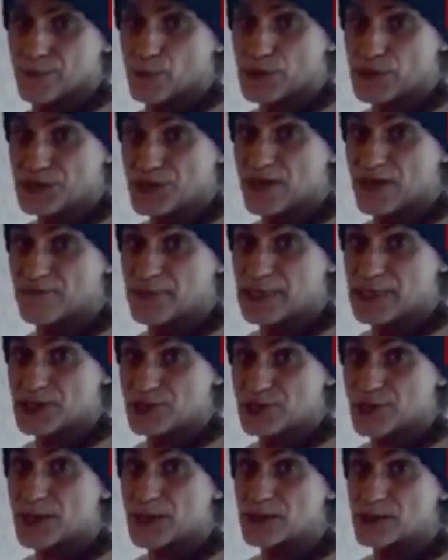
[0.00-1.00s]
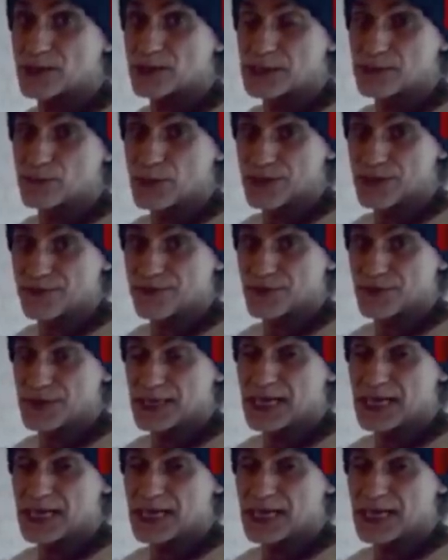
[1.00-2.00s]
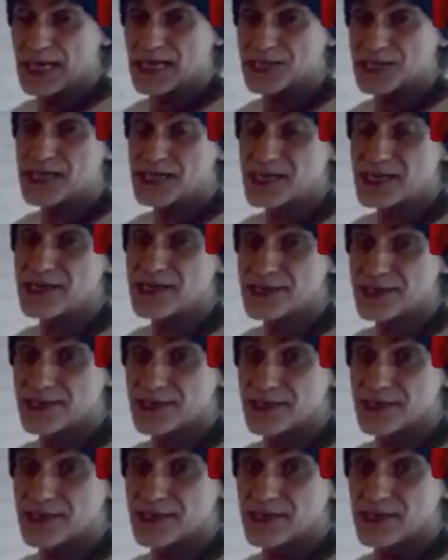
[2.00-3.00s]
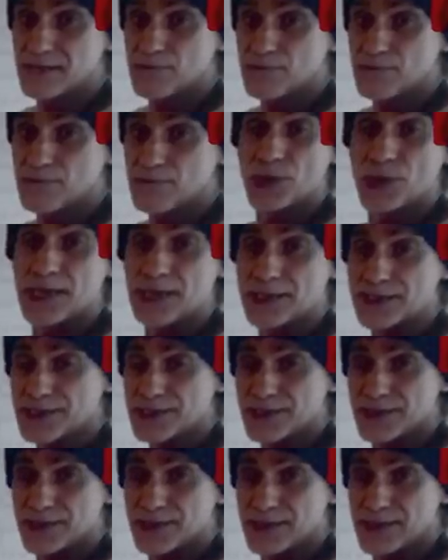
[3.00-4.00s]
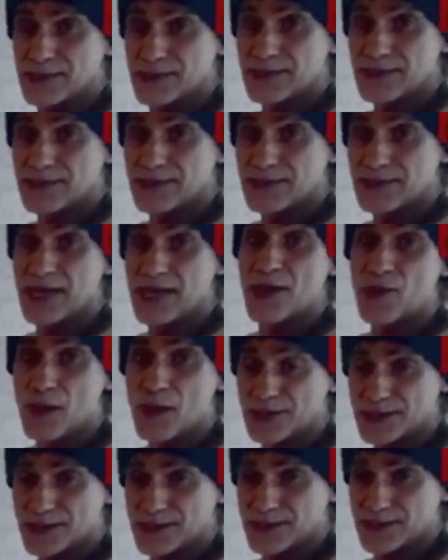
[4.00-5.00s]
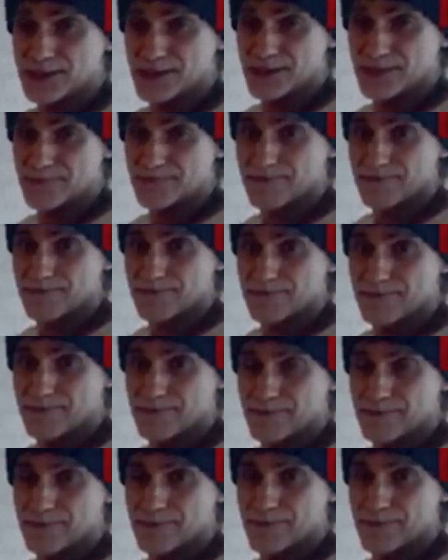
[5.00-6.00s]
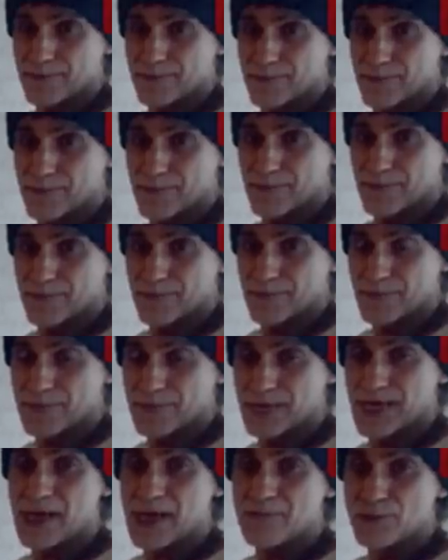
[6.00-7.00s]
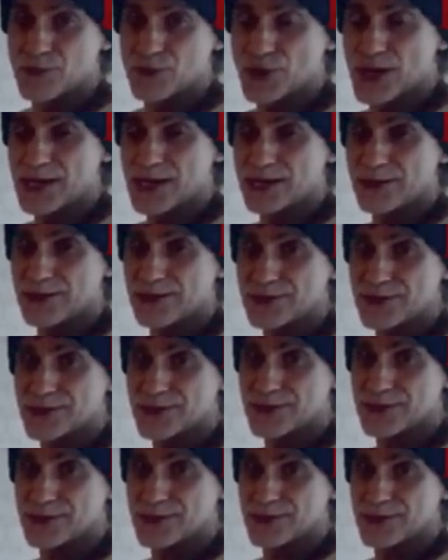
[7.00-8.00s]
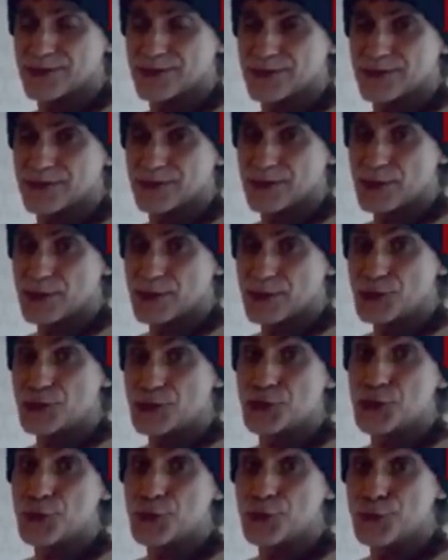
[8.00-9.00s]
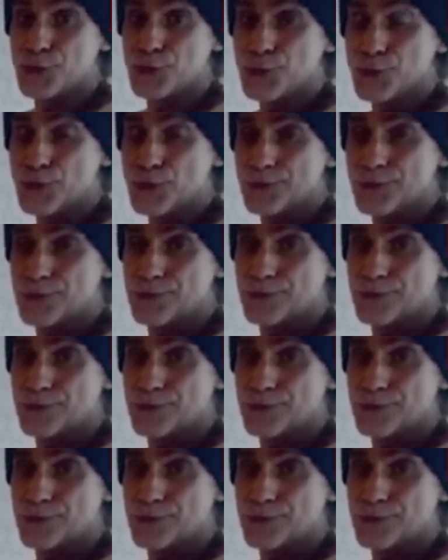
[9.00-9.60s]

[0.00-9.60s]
which I've been struggling with for the last 10 years. Morgellons, nanobots, chemtrails, dew.